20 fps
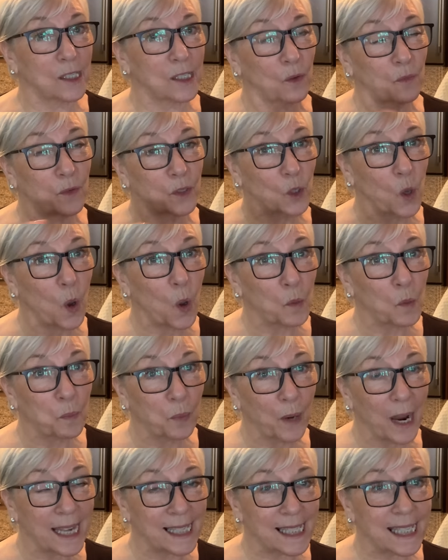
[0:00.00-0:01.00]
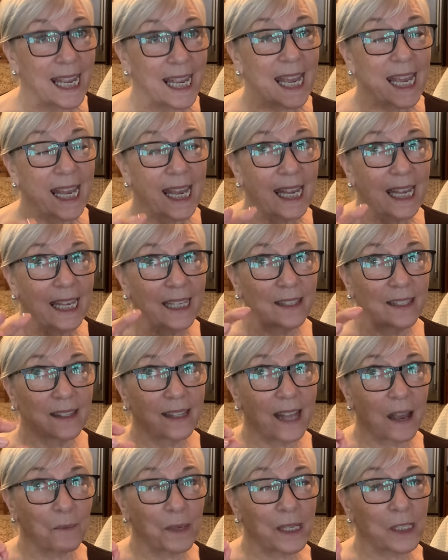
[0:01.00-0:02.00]
So if it's cold press,
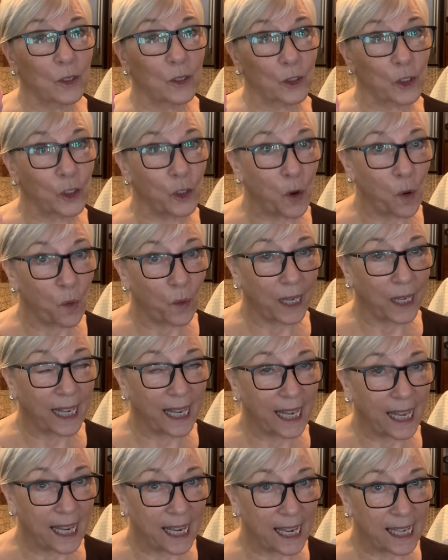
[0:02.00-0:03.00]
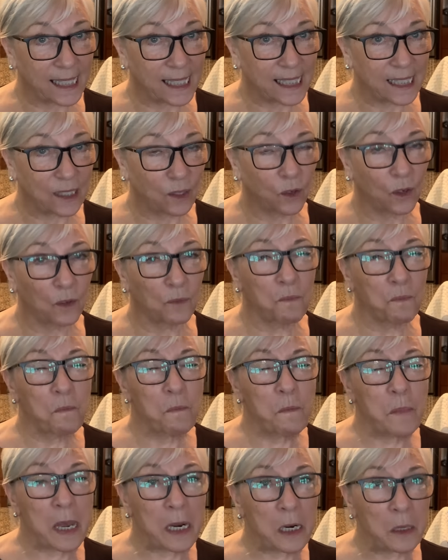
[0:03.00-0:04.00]
that means there's no heat or
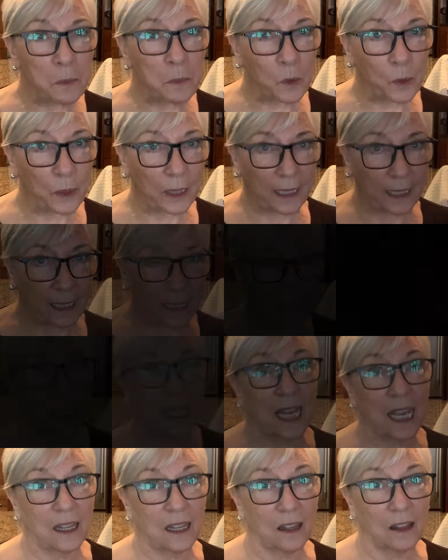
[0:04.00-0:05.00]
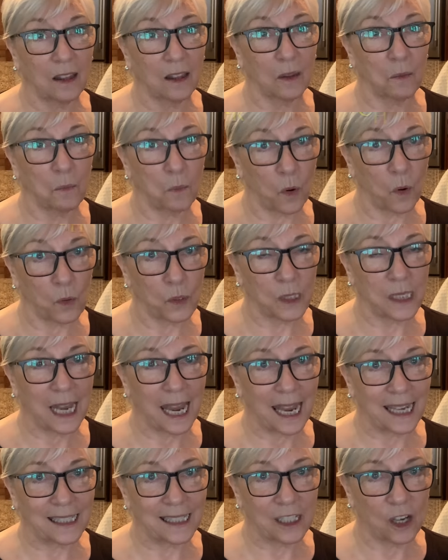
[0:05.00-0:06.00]
minimal heat to get the most
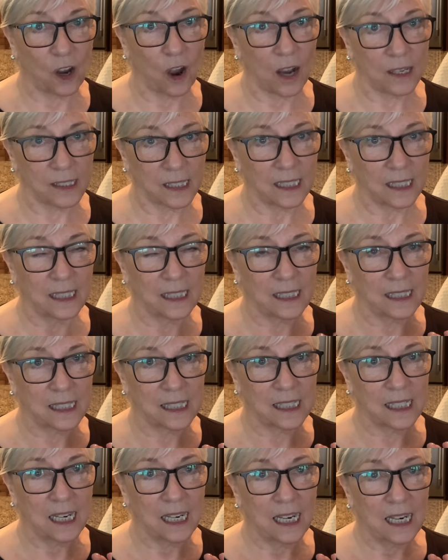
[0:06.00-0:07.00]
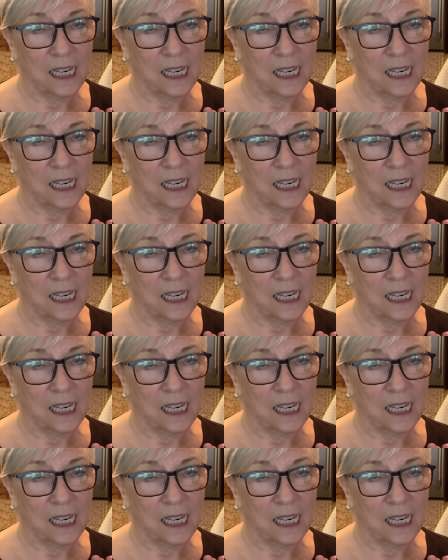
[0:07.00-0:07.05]
antioxidants